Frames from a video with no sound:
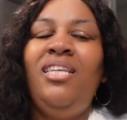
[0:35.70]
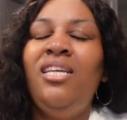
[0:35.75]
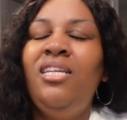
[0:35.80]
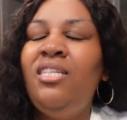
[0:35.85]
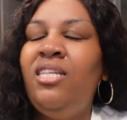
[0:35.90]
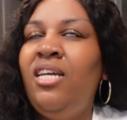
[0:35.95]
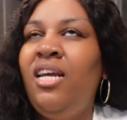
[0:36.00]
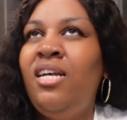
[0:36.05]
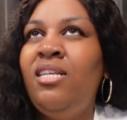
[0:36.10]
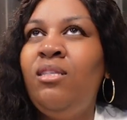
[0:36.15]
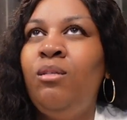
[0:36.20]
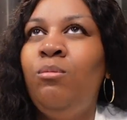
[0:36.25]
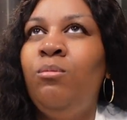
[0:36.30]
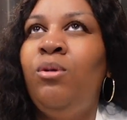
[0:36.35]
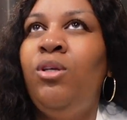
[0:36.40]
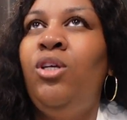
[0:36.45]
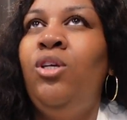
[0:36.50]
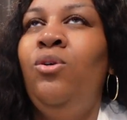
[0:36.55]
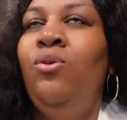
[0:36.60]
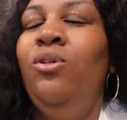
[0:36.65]
she has some
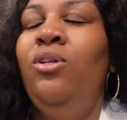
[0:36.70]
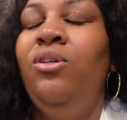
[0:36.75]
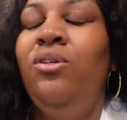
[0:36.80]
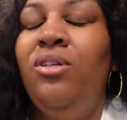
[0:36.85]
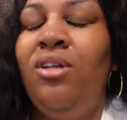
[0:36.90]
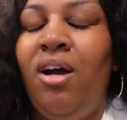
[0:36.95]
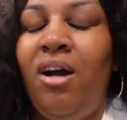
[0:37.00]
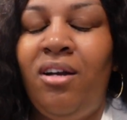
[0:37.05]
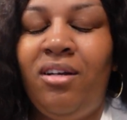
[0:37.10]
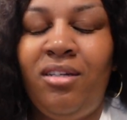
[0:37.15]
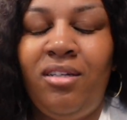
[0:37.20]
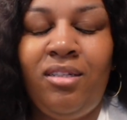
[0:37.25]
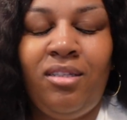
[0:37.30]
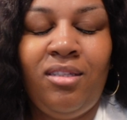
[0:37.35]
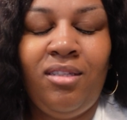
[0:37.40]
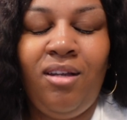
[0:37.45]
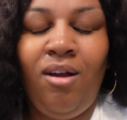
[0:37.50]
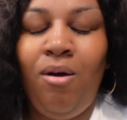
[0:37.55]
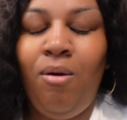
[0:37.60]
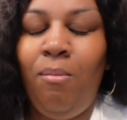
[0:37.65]
cute little
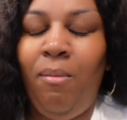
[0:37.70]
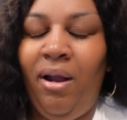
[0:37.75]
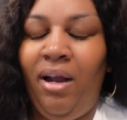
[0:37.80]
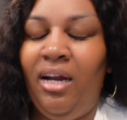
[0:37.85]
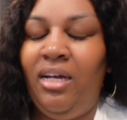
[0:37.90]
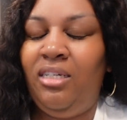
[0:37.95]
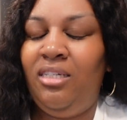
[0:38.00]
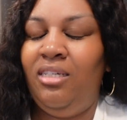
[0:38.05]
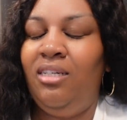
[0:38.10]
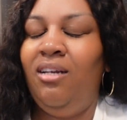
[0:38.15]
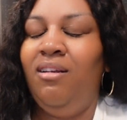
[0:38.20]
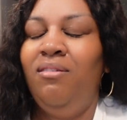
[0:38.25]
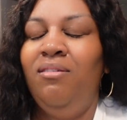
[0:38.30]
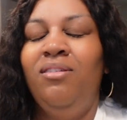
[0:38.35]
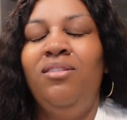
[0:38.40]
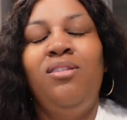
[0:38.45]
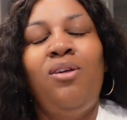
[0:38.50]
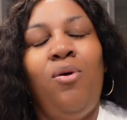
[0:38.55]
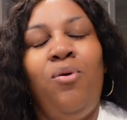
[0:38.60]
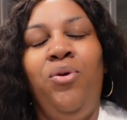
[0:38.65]
daughters. Oh my gosh,
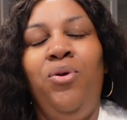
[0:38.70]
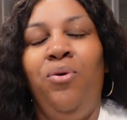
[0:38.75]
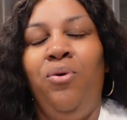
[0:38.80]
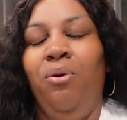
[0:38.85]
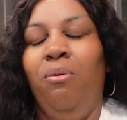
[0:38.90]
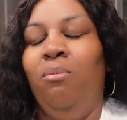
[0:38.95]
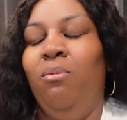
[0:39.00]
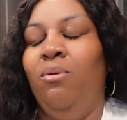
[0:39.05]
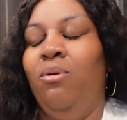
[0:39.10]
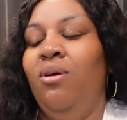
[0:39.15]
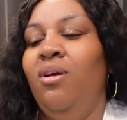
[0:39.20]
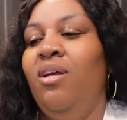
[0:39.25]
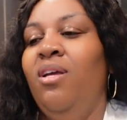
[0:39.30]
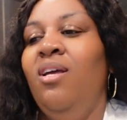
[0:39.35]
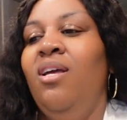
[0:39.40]
so adorable.